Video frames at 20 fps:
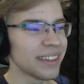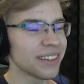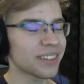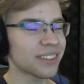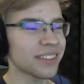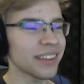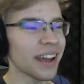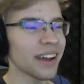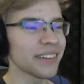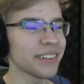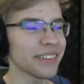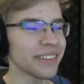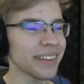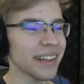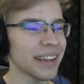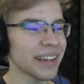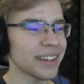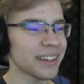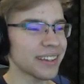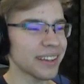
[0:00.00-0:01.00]
This sounds
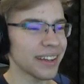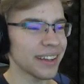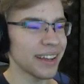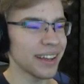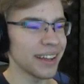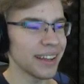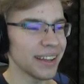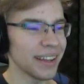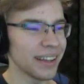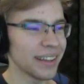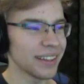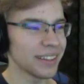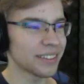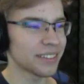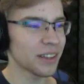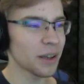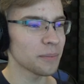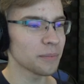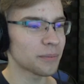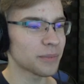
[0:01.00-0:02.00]
like
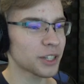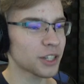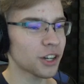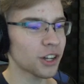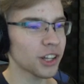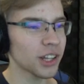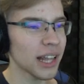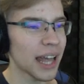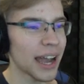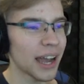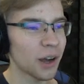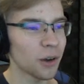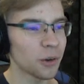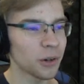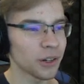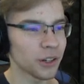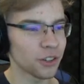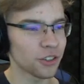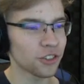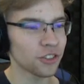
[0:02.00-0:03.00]
some
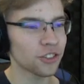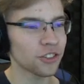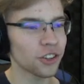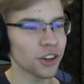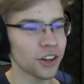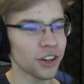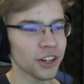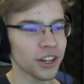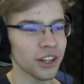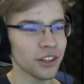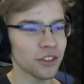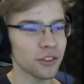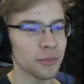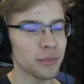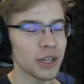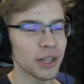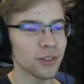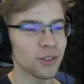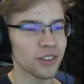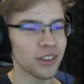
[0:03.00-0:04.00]
clown or circus
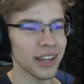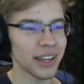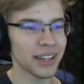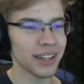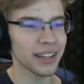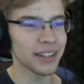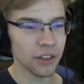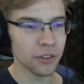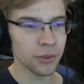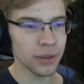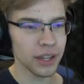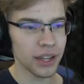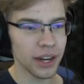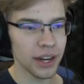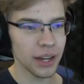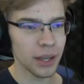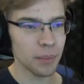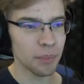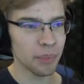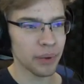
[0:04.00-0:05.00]
music. Guess we
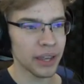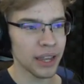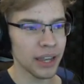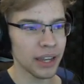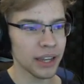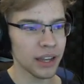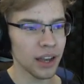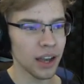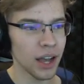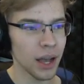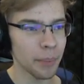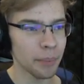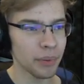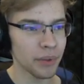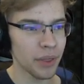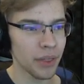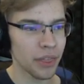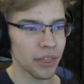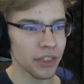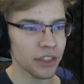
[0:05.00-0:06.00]
gotta pick up
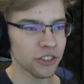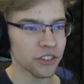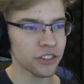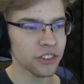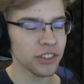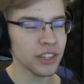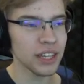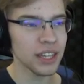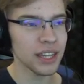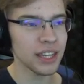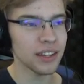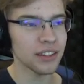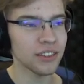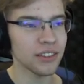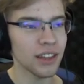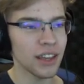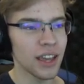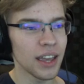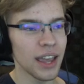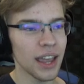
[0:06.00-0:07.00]
the
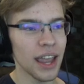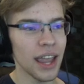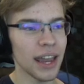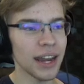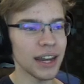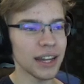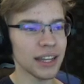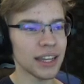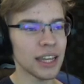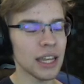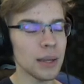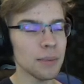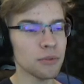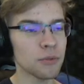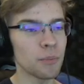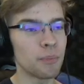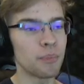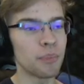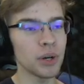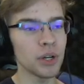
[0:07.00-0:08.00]
seeds and it
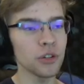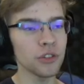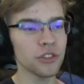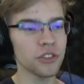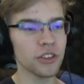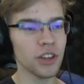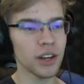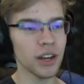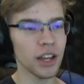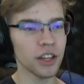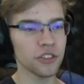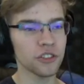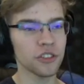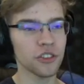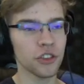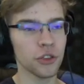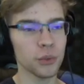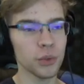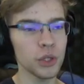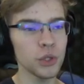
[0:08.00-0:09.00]
keeps boosting
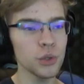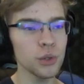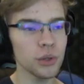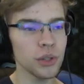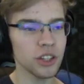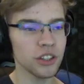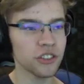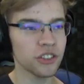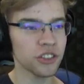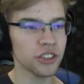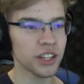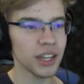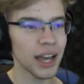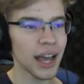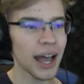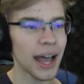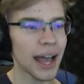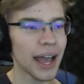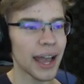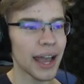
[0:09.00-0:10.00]
us through the
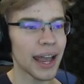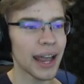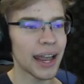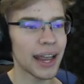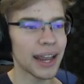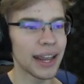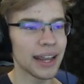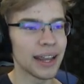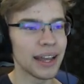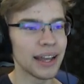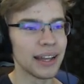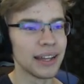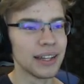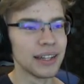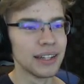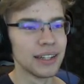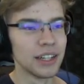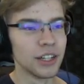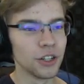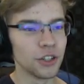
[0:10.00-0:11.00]
sky
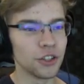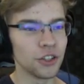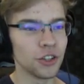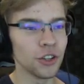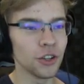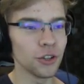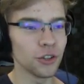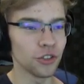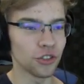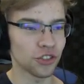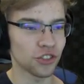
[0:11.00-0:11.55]
to